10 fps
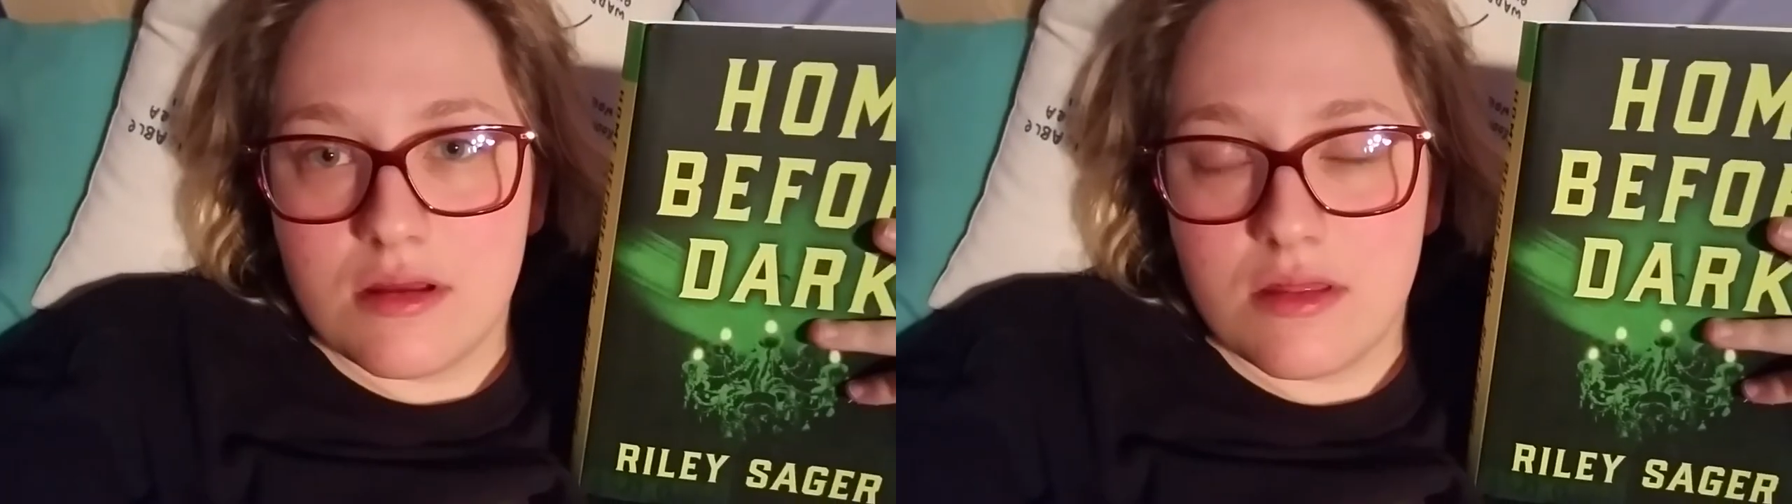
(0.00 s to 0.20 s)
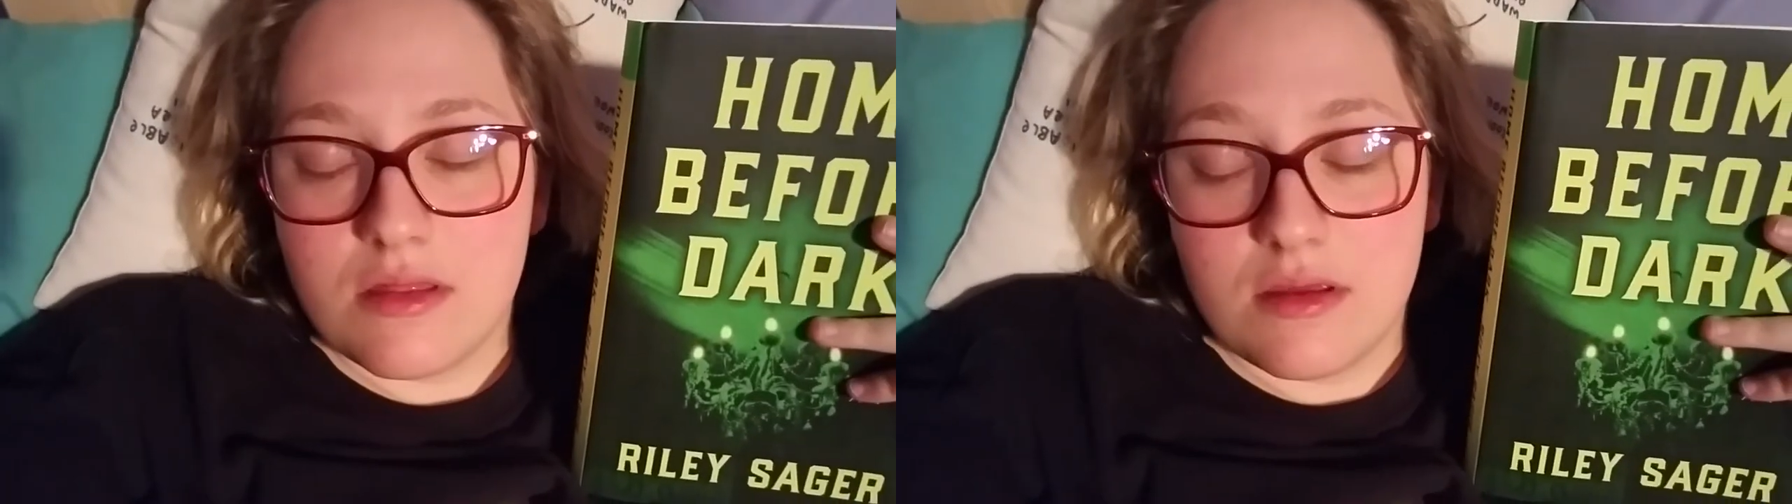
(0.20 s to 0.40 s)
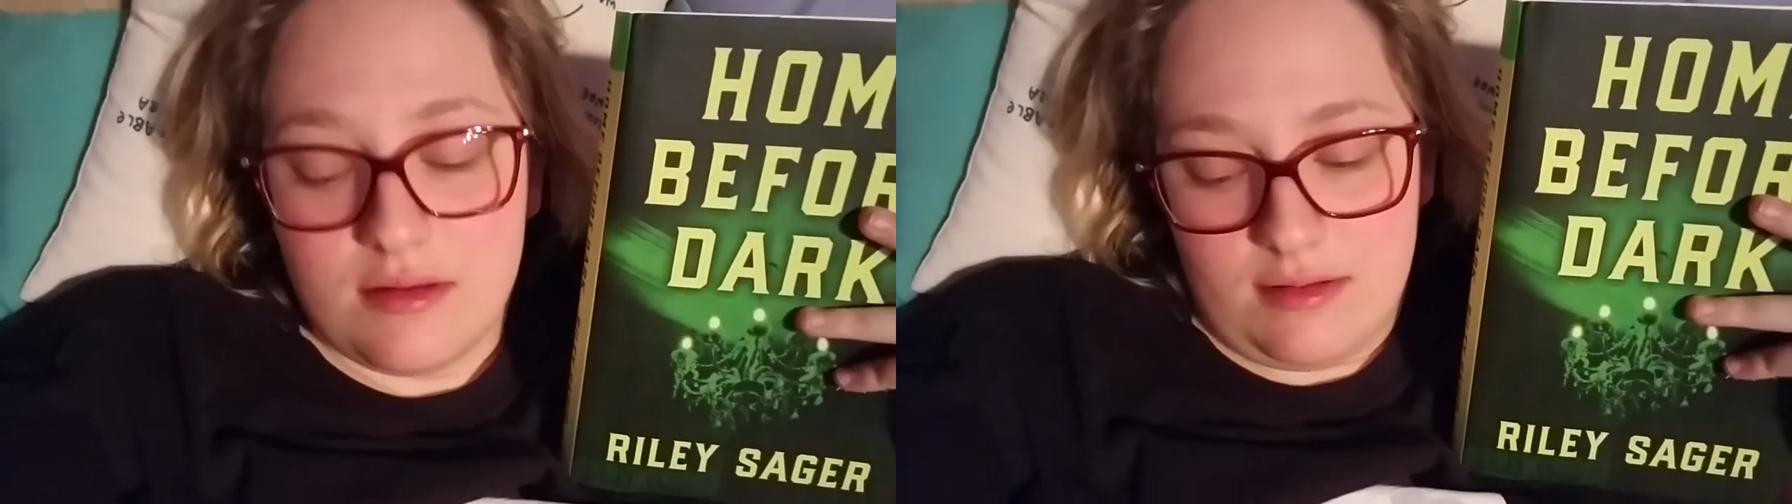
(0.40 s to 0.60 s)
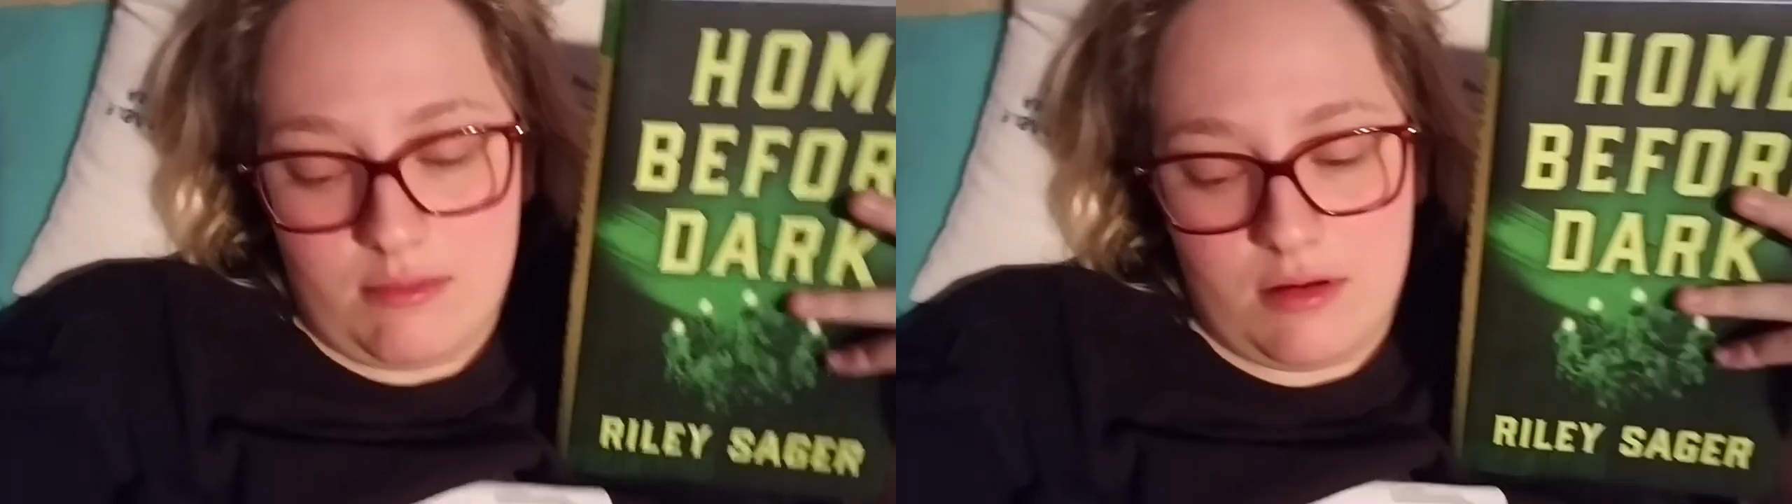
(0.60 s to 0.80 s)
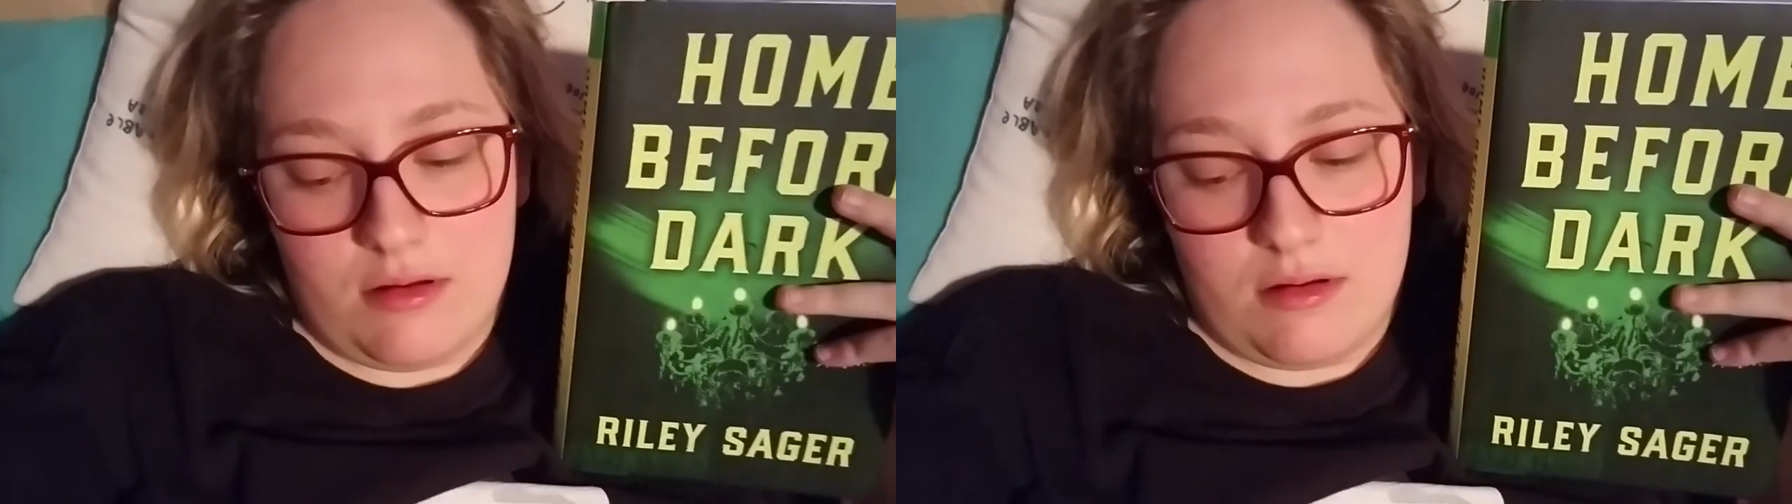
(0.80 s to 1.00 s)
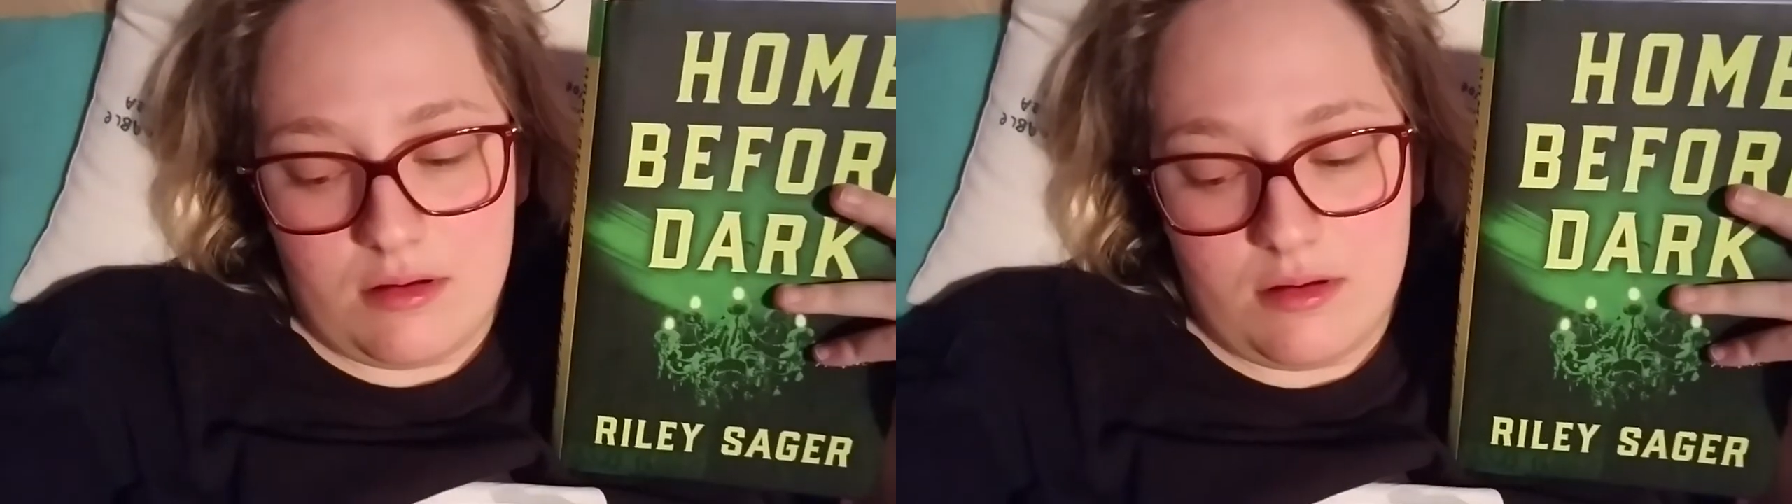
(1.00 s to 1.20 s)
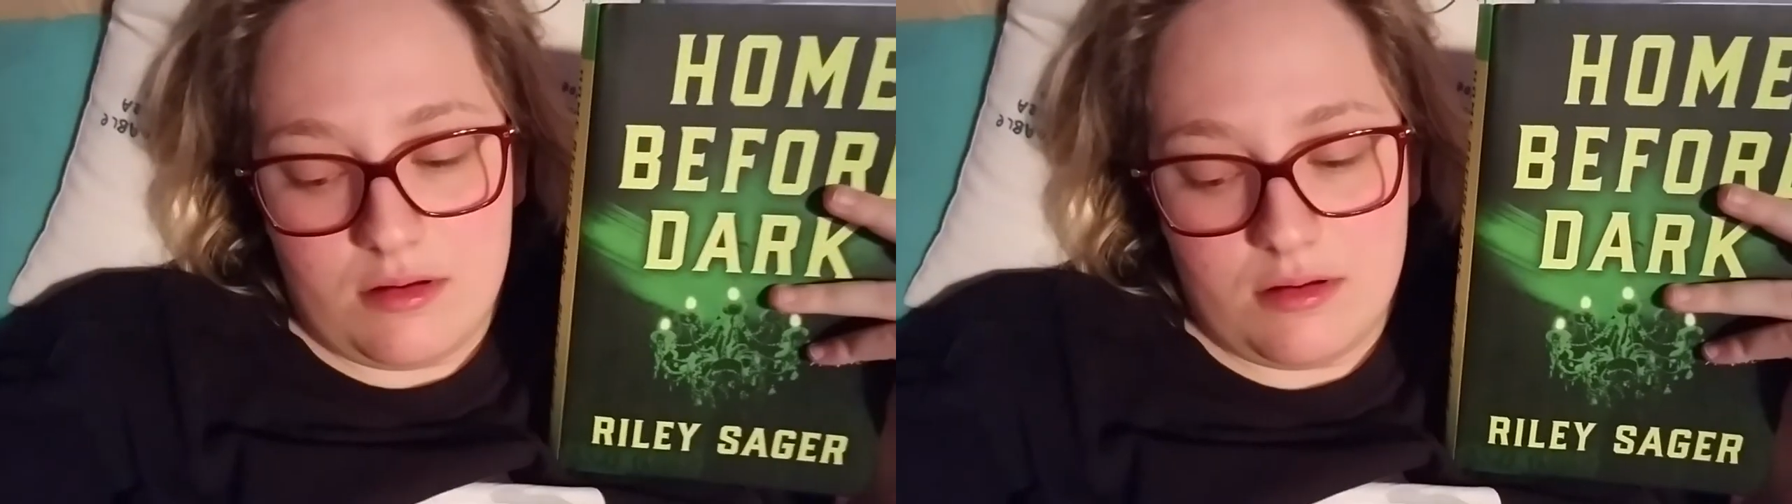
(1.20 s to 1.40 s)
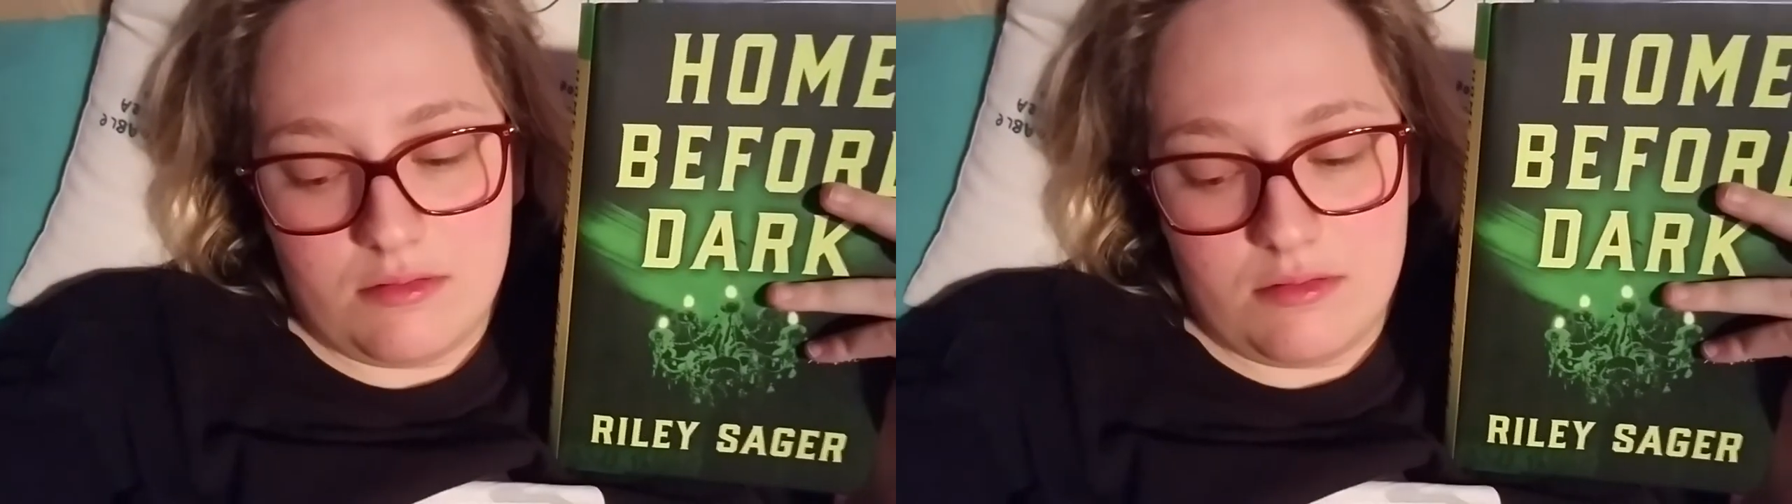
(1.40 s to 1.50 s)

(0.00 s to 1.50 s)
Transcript: this book